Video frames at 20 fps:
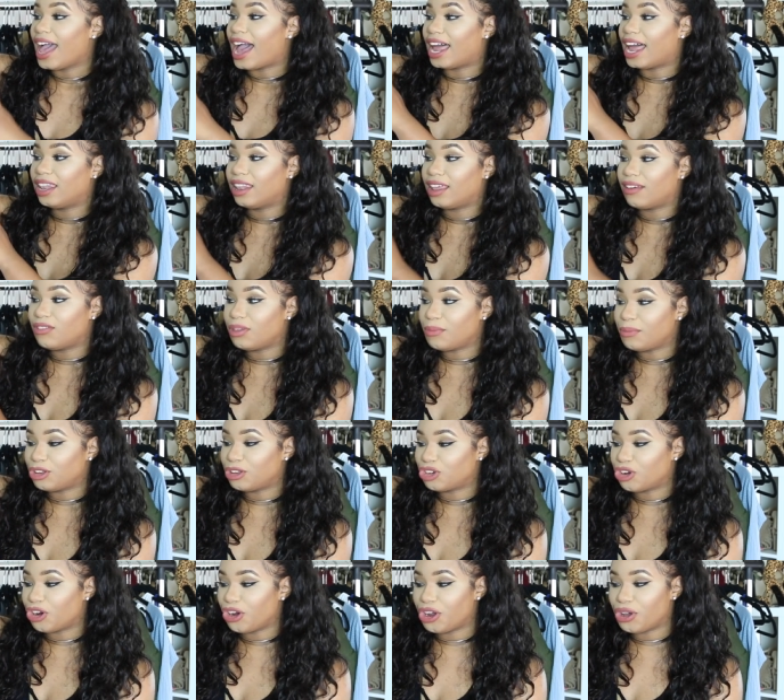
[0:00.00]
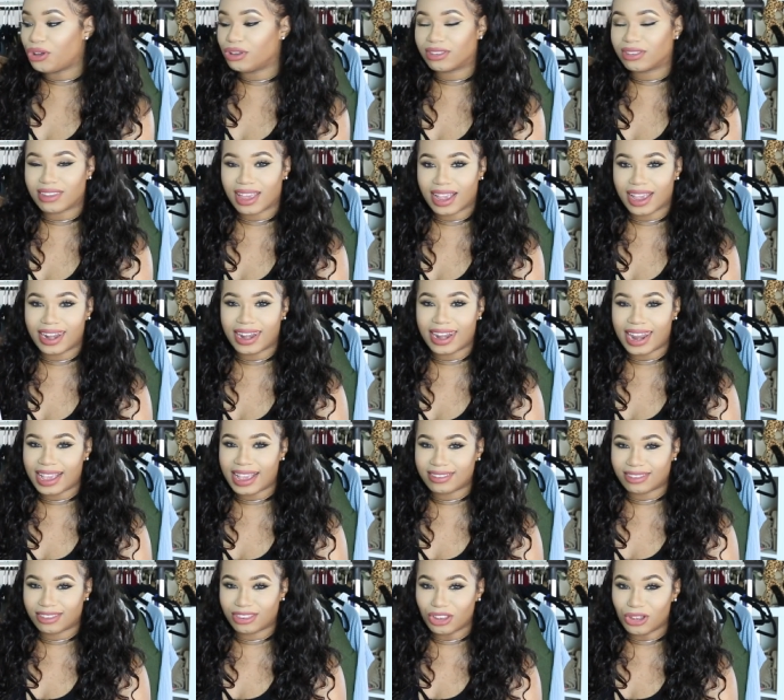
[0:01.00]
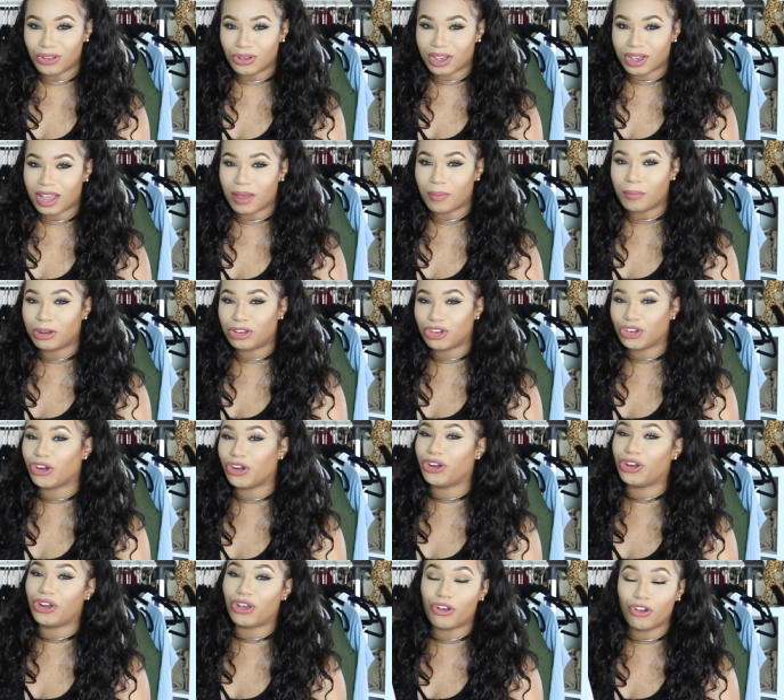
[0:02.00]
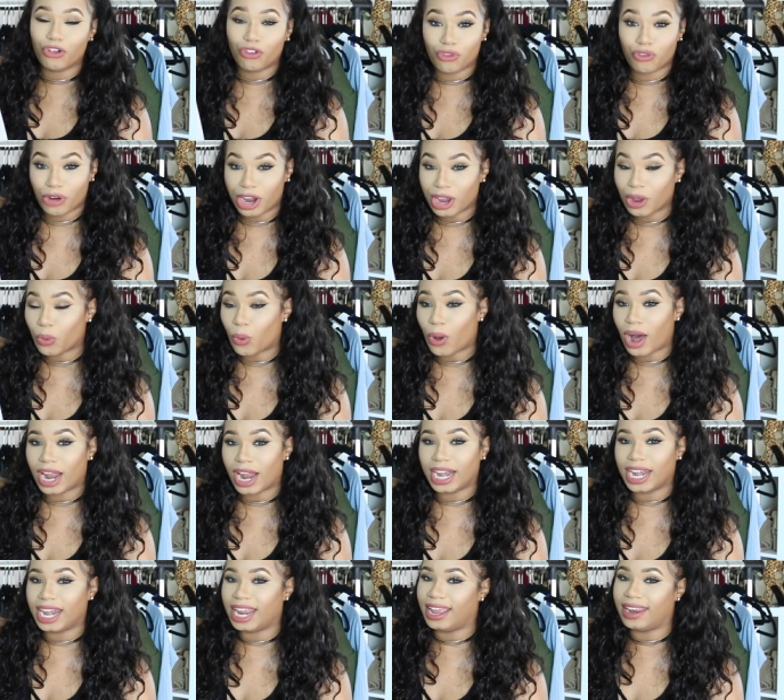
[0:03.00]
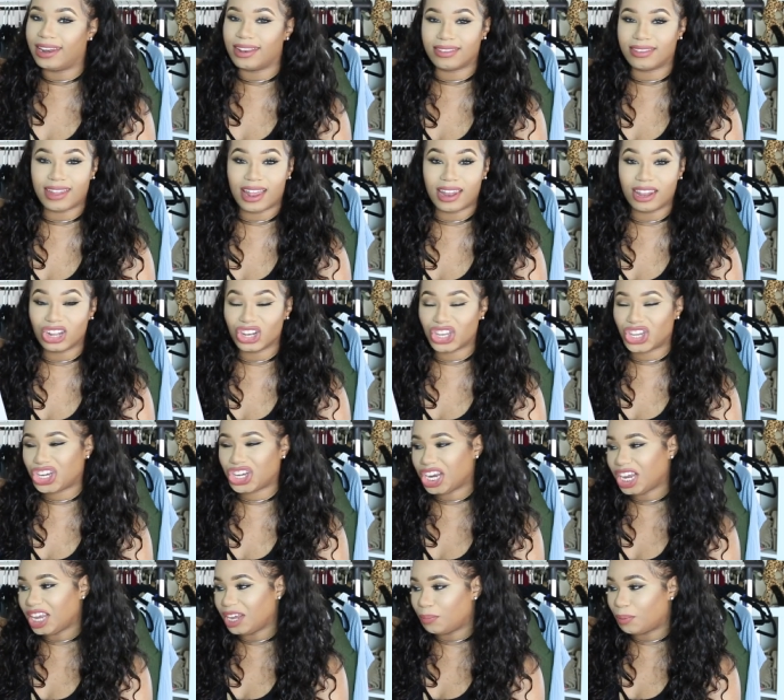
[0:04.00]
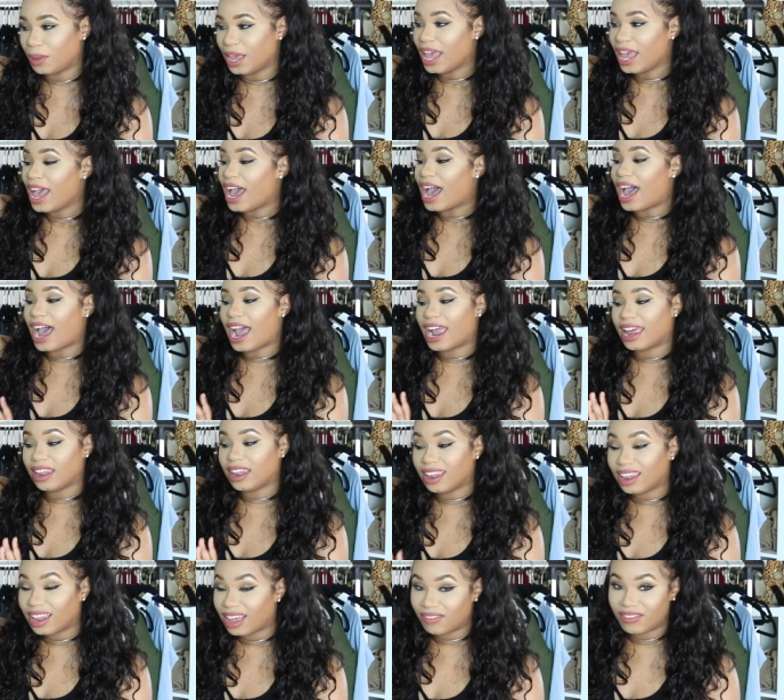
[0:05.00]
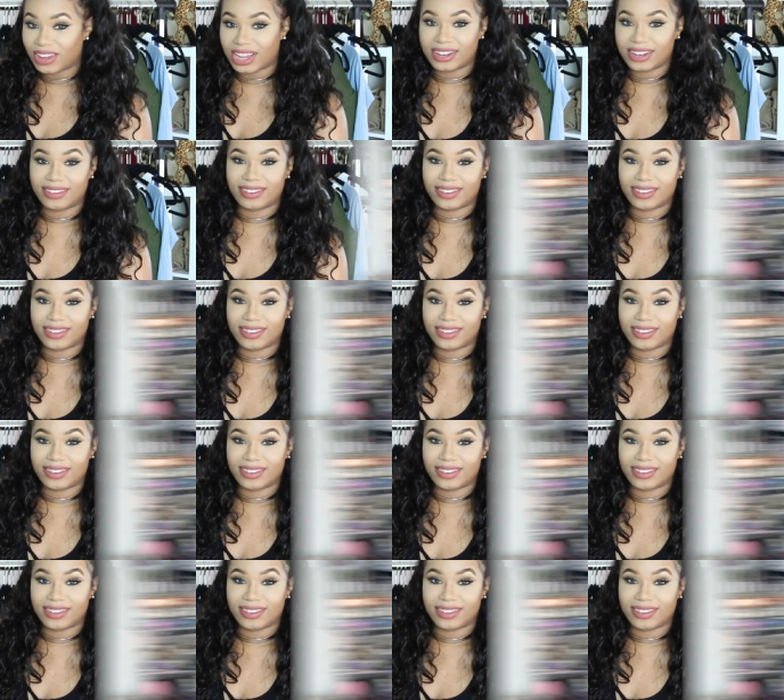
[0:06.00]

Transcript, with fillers: I love the material. It's like a nice silk material, great quality. It does not look cheap. I love it.